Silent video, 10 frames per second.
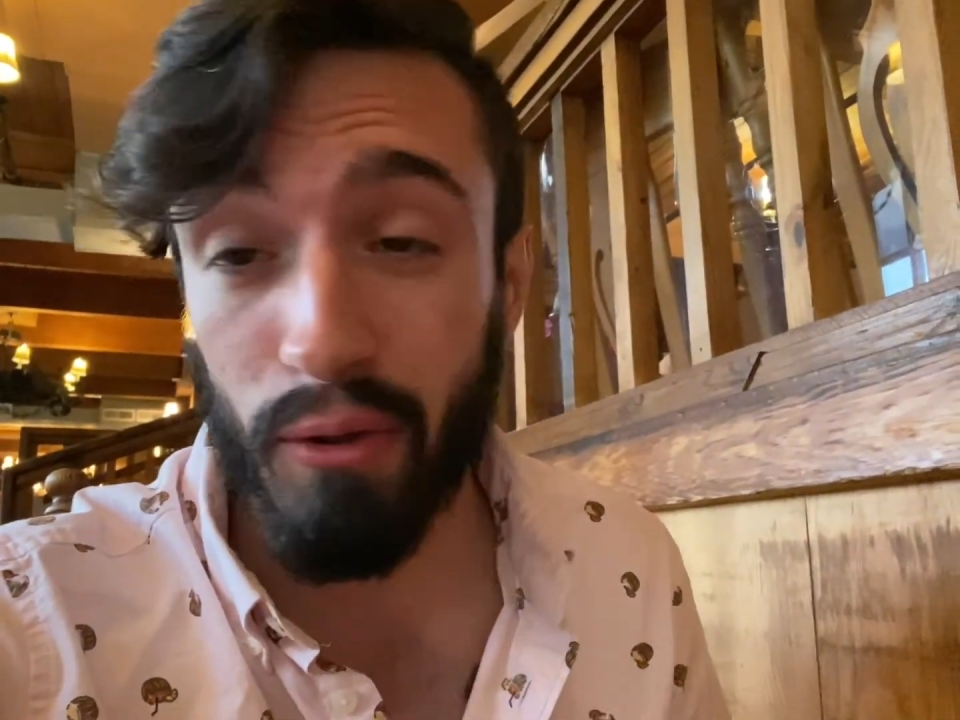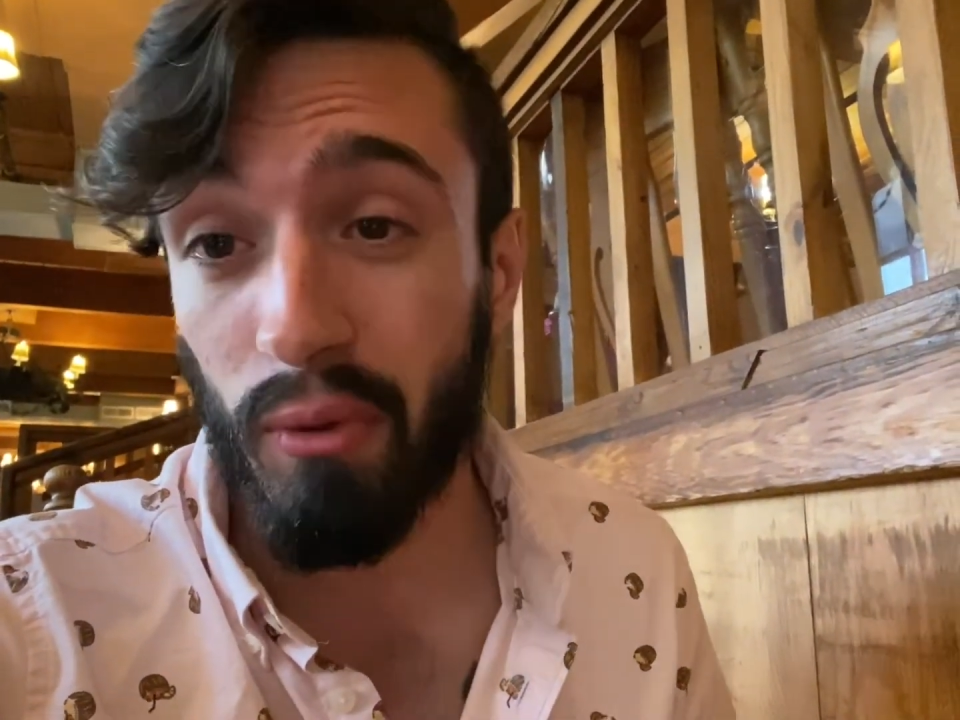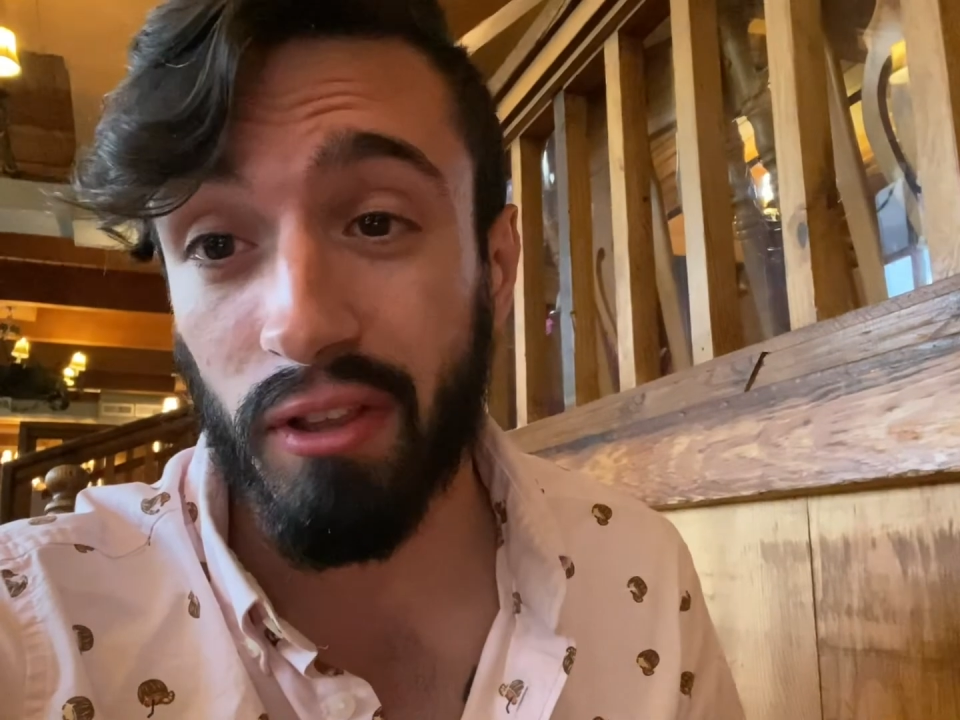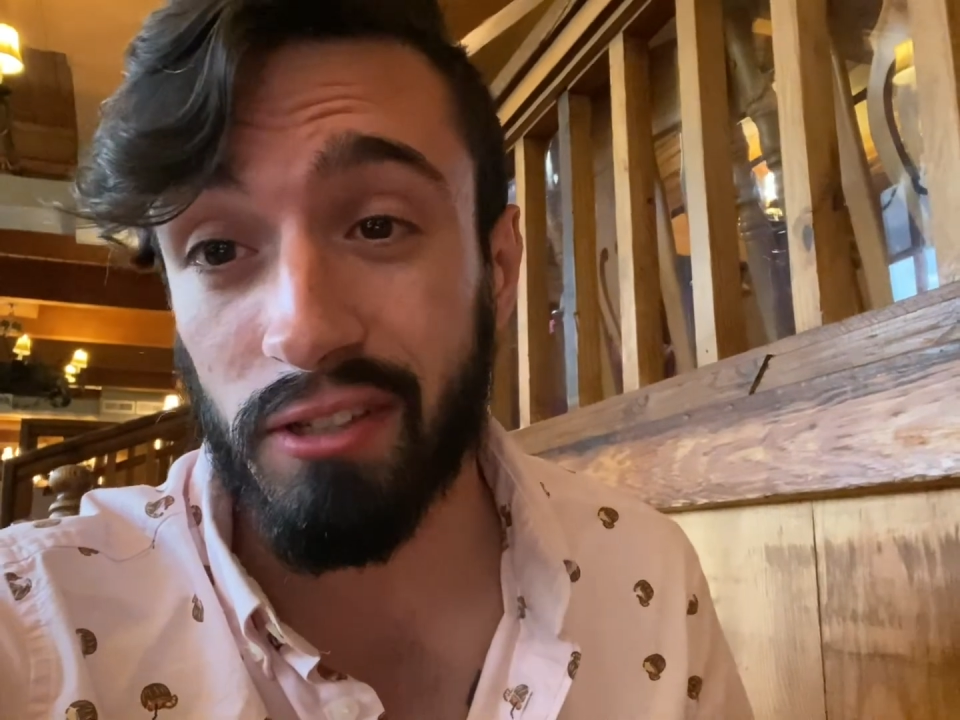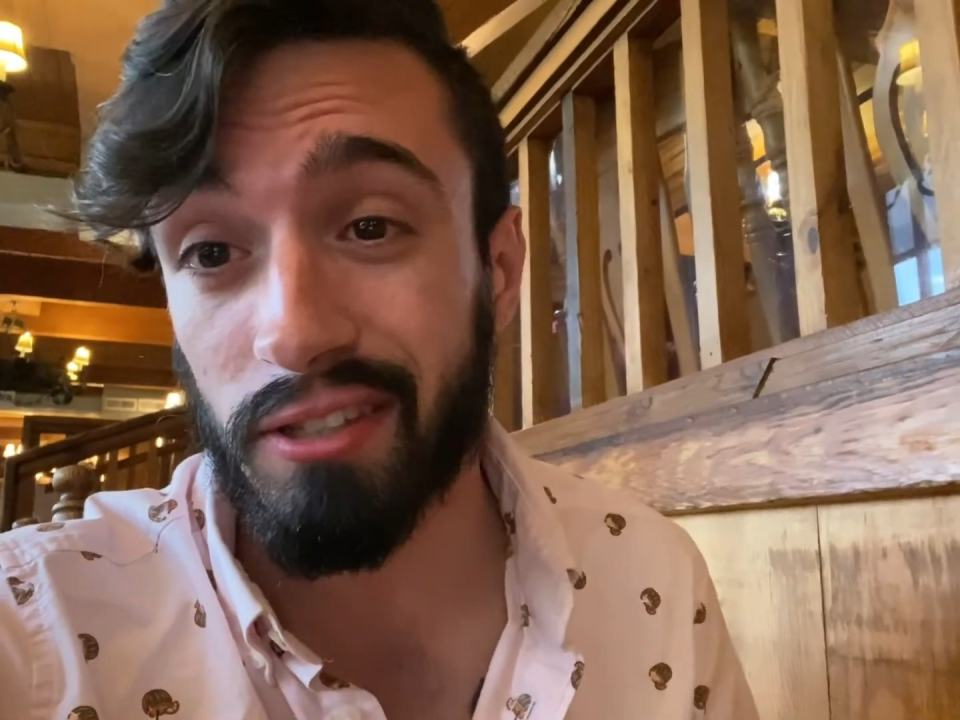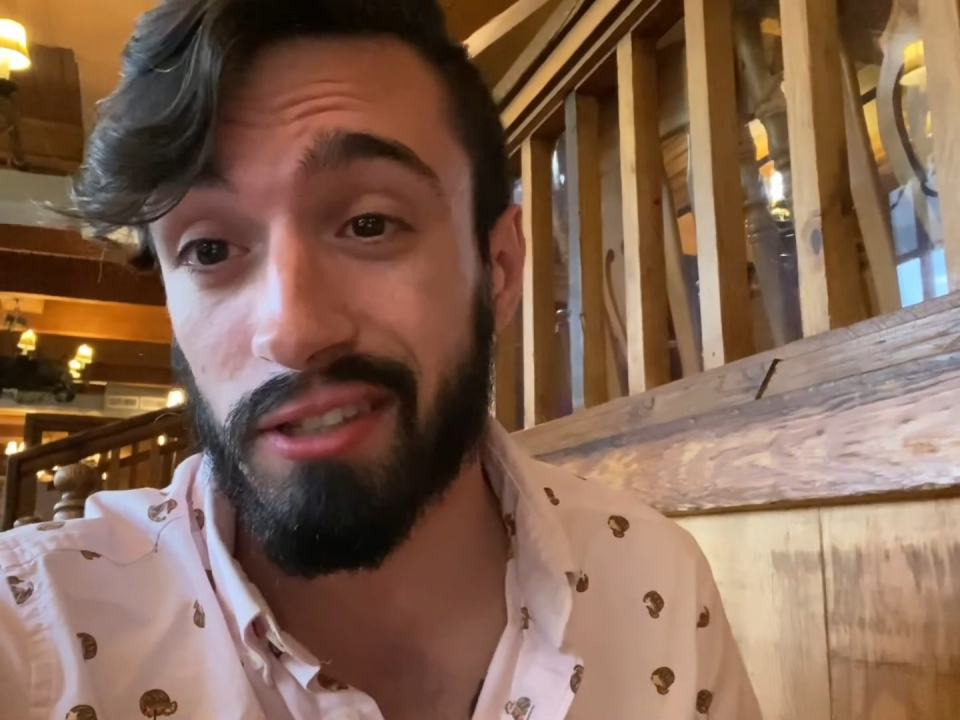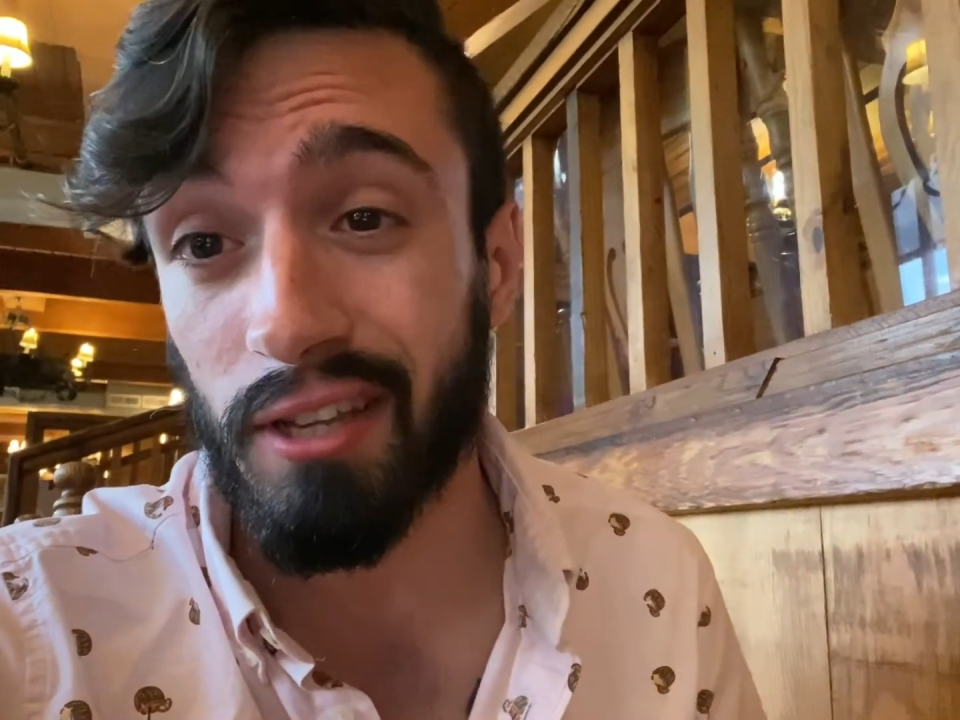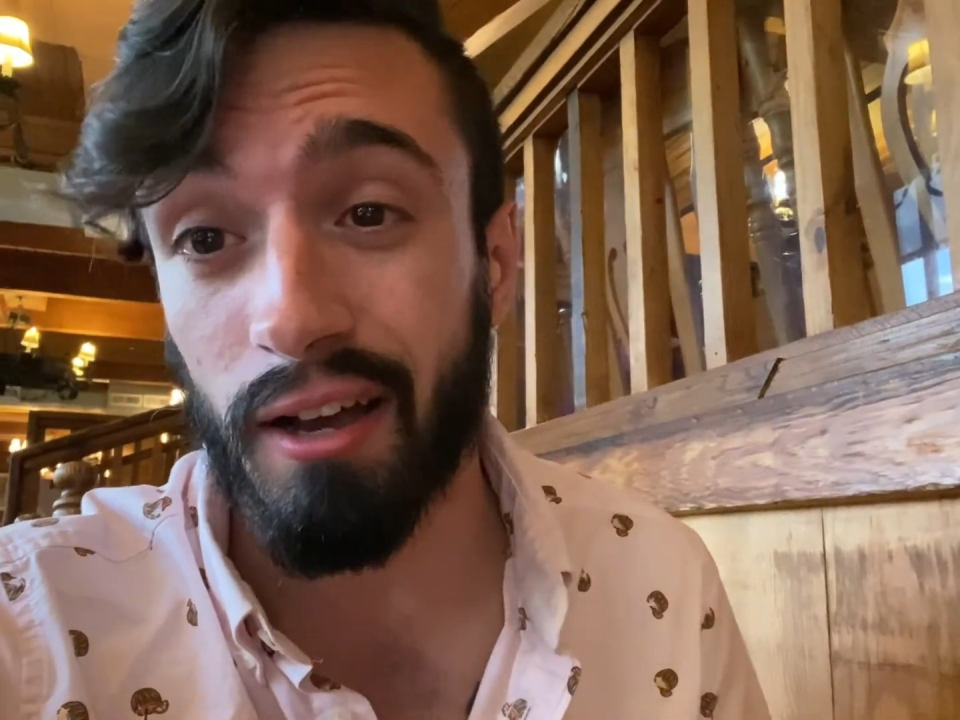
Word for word: willing to,